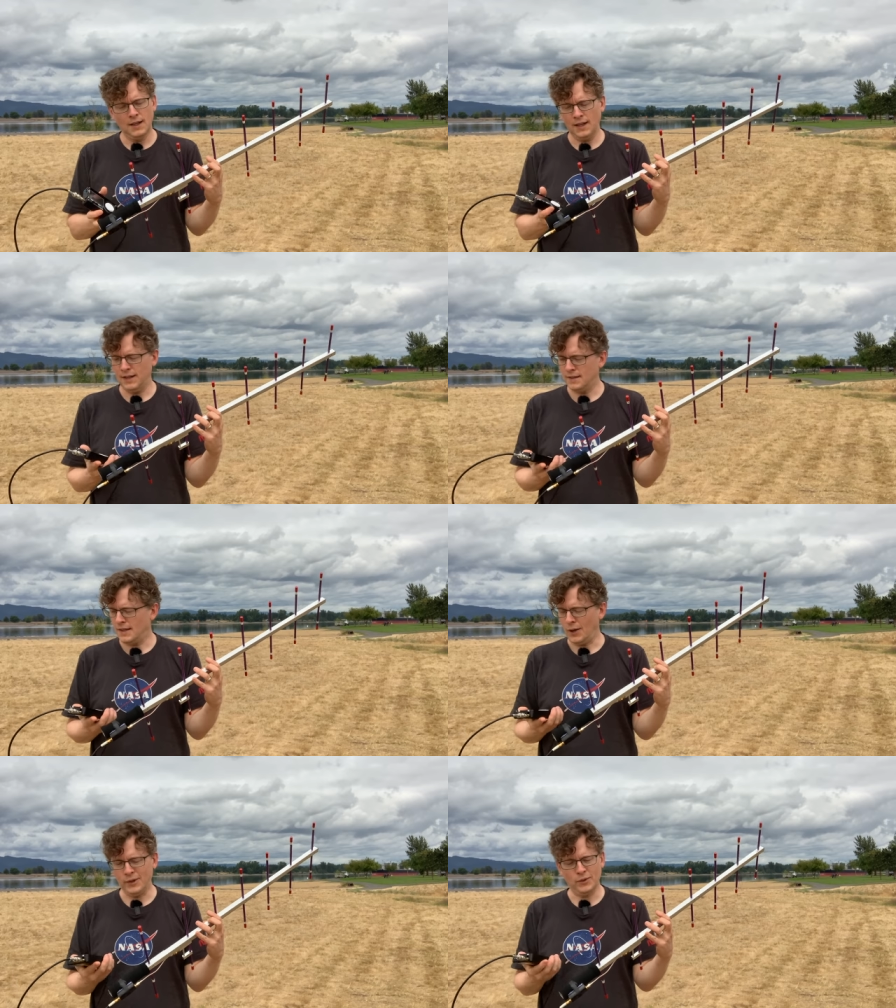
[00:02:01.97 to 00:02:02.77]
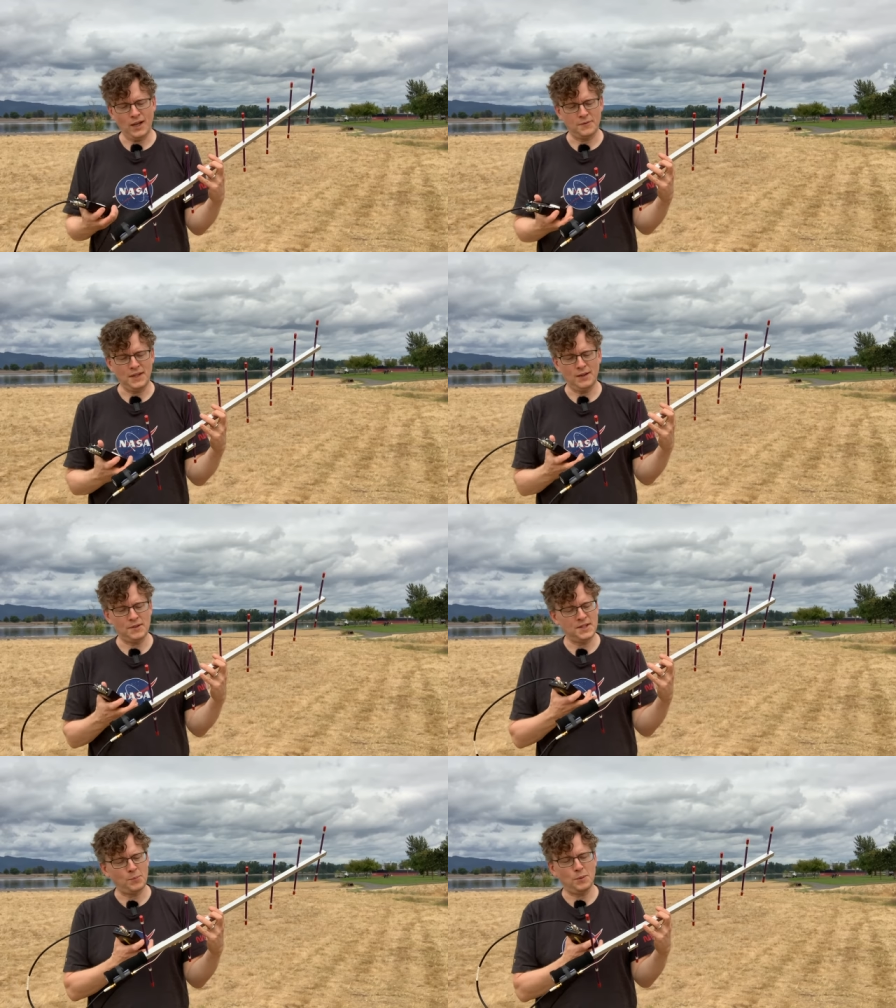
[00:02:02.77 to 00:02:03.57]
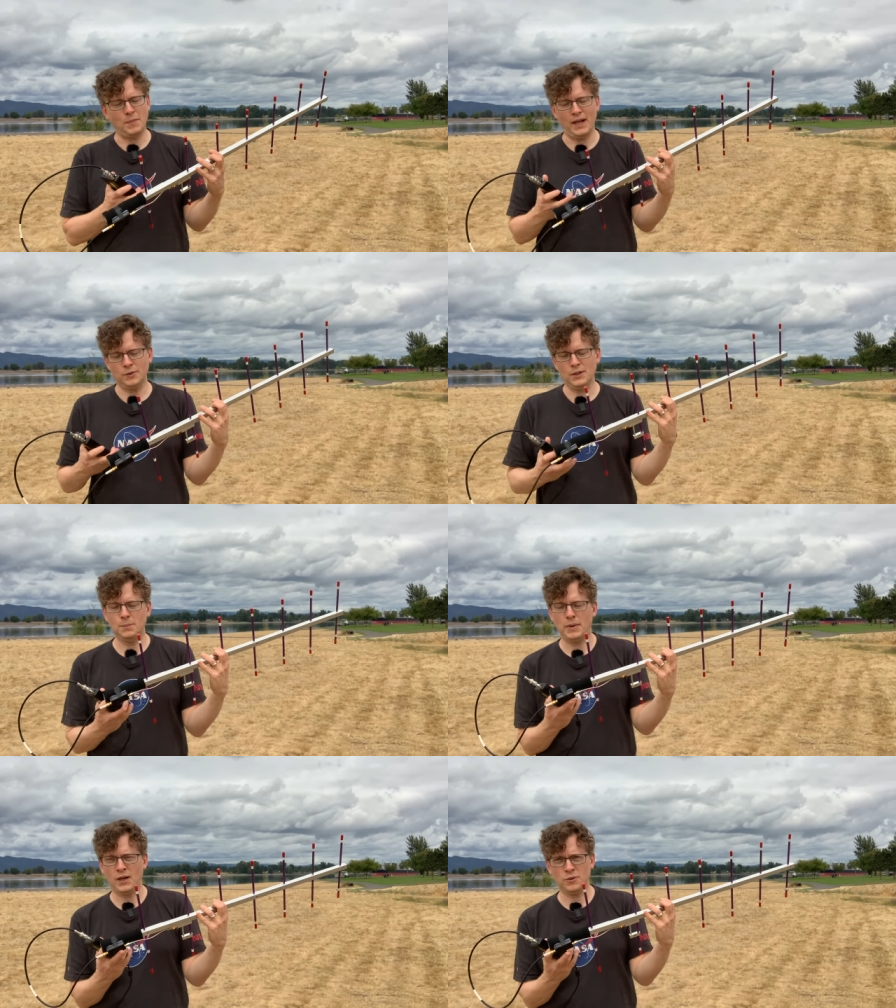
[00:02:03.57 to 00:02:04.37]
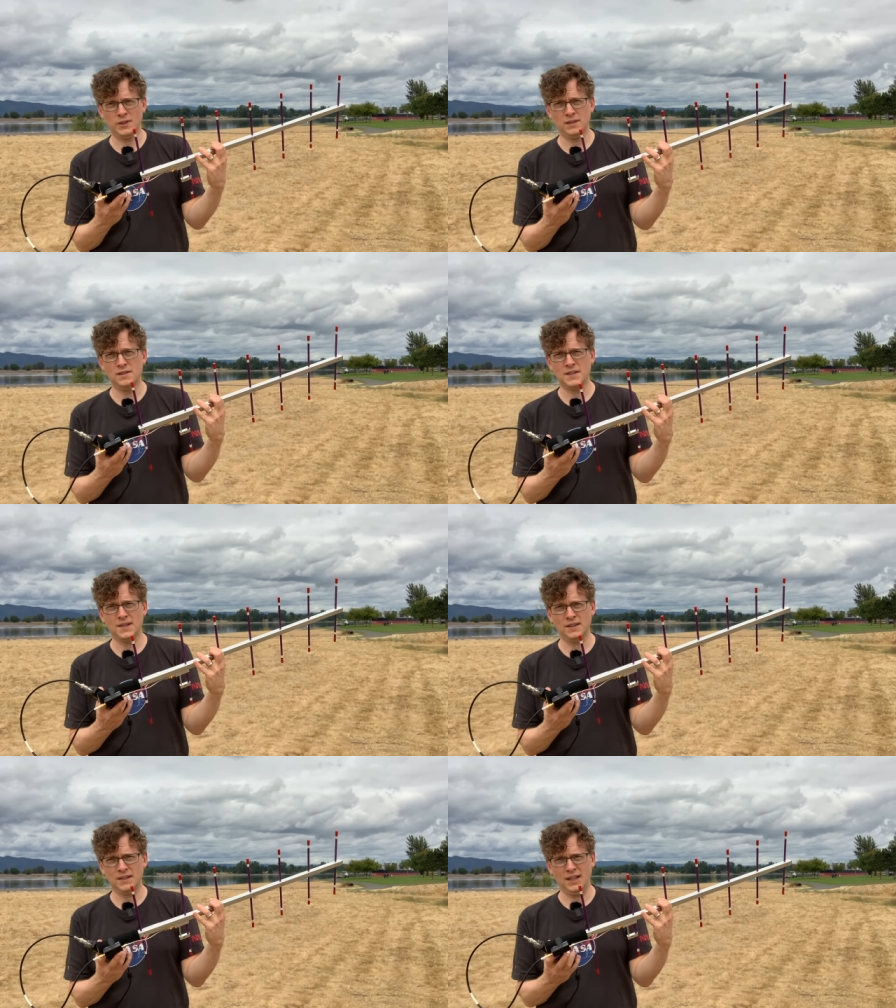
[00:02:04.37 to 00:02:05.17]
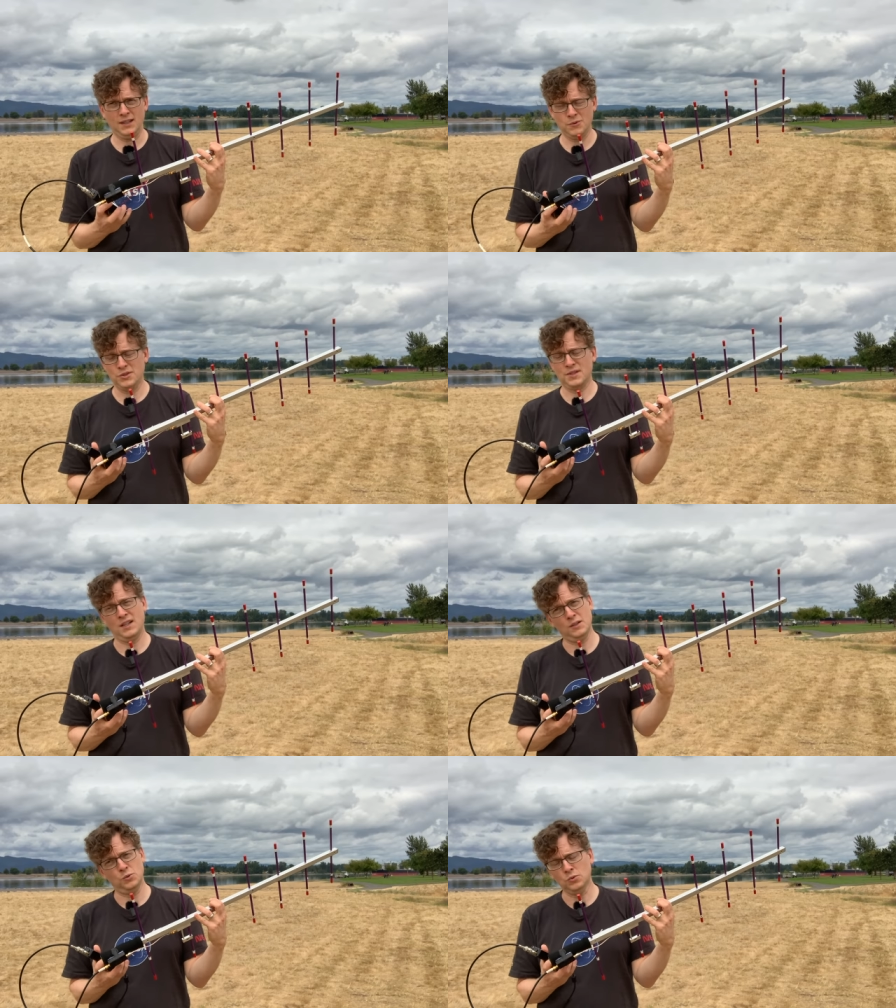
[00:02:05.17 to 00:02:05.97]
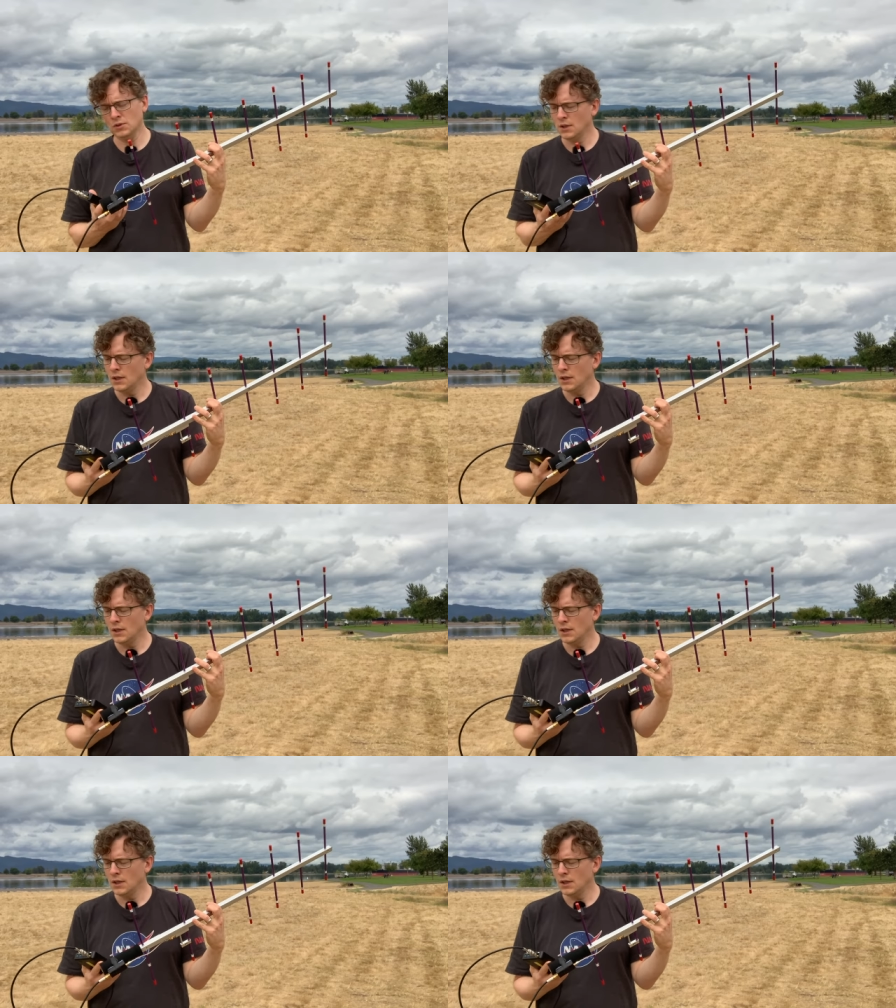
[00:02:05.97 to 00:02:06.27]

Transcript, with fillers: And now I don't have to have a separate battery powering this LNA, which is kind of cool.